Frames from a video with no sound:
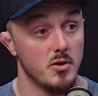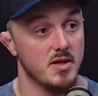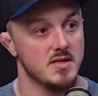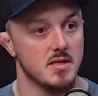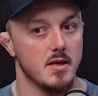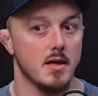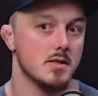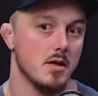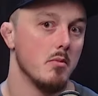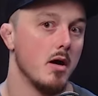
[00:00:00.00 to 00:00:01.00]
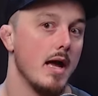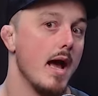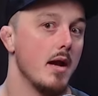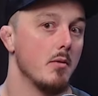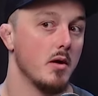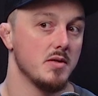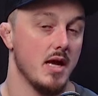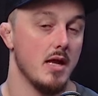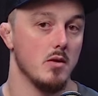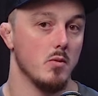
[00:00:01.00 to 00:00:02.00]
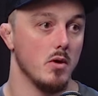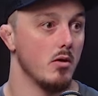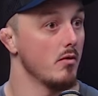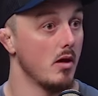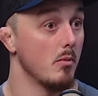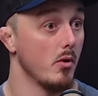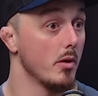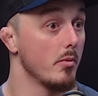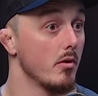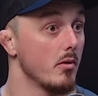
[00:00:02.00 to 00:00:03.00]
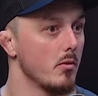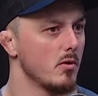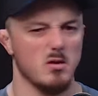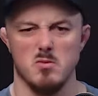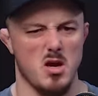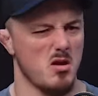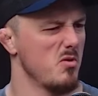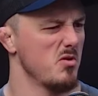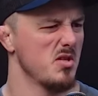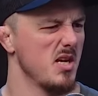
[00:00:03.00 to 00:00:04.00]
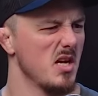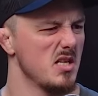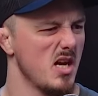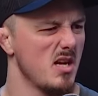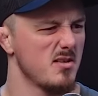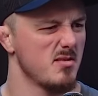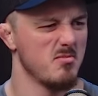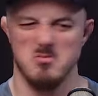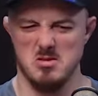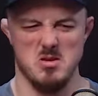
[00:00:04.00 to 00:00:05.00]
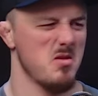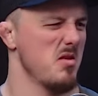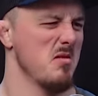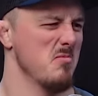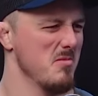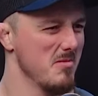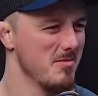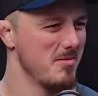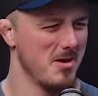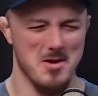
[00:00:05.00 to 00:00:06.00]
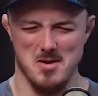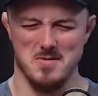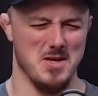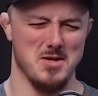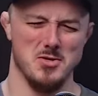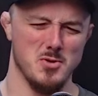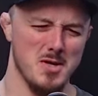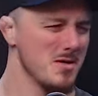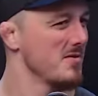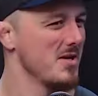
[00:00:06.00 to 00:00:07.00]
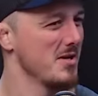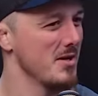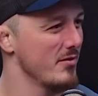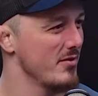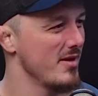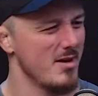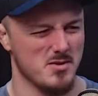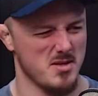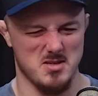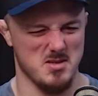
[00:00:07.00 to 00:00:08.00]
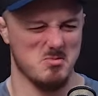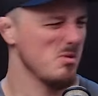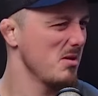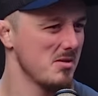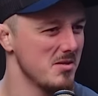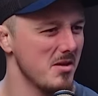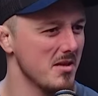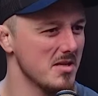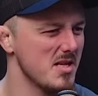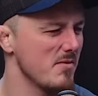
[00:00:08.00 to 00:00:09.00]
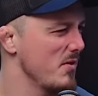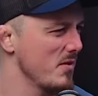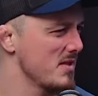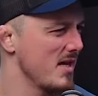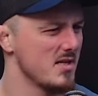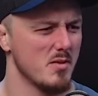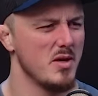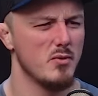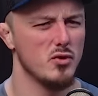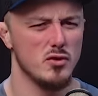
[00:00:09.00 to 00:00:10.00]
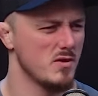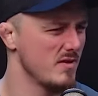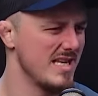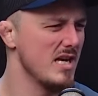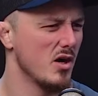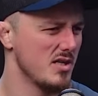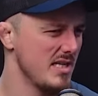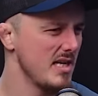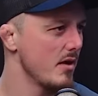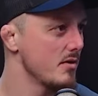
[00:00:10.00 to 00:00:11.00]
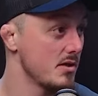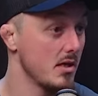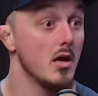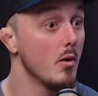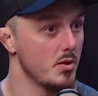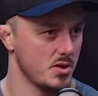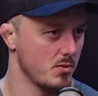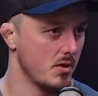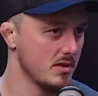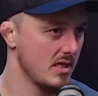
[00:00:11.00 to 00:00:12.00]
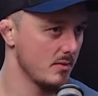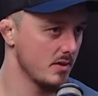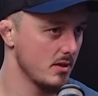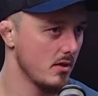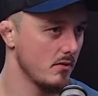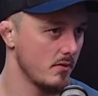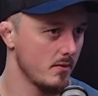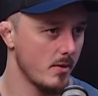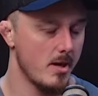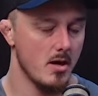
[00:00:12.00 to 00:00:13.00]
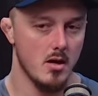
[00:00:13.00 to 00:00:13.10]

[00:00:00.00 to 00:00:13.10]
But that's the thing. So in my head, when I was in the world of that bodybuilding, I was like, oh, I'm just taking tests. It's nothing. Yeah. Like, I've taken Tren, I've taken everything else. It's nothing. It's definitely not a test. Like, people do this for TRT dosage, which is what I was telling myself, right?